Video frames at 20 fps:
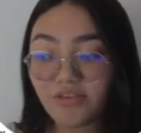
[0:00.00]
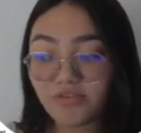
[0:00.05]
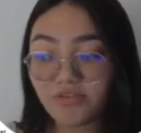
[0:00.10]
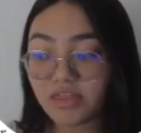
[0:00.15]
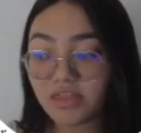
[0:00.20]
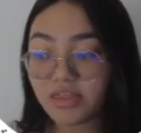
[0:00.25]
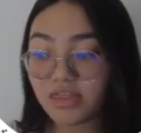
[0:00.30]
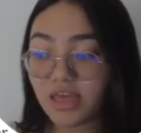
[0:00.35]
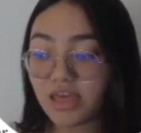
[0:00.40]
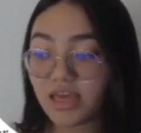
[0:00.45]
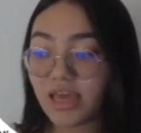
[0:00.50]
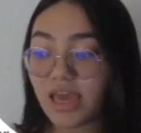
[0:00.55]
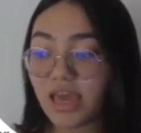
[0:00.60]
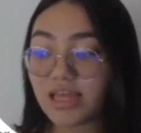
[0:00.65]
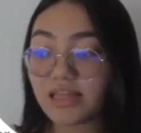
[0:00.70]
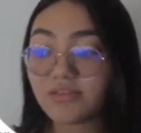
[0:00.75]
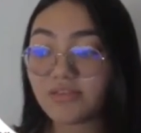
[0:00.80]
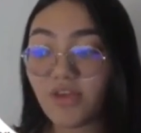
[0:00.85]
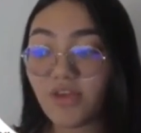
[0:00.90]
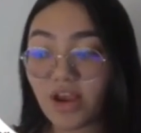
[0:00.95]
everything
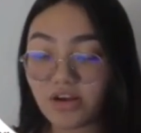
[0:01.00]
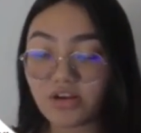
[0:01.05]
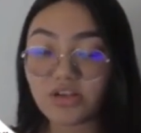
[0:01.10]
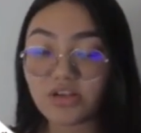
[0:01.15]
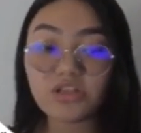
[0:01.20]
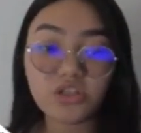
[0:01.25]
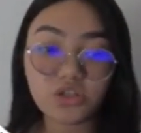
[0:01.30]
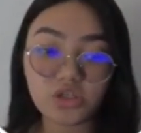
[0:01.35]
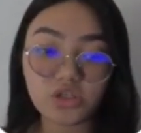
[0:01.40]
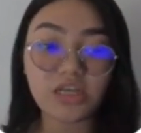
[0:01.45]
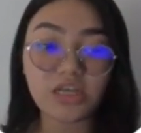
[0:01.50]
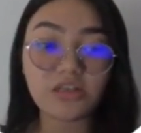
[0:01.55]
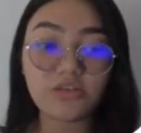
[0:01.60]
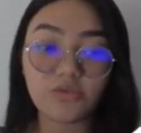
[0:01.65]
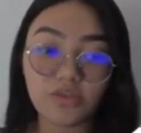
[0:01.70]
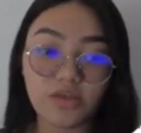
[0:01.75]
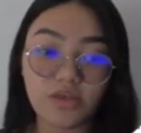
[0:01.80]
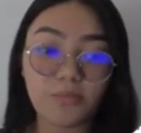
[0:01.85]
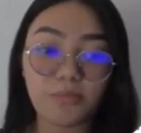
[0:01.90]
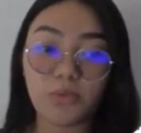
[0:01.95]
and very straight
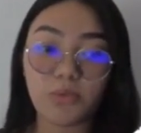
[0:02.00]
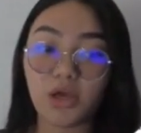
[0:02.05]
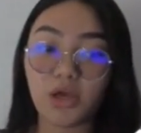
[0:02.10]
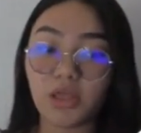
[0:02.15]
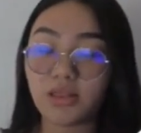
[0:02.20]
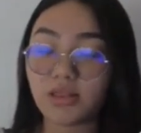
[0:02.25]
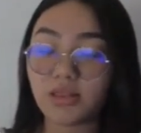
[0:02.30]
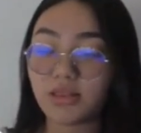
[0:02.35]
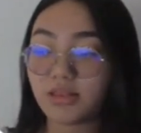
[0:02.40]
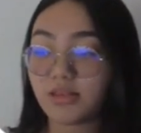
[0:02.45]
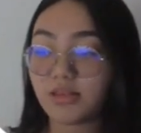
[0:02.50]
to the point.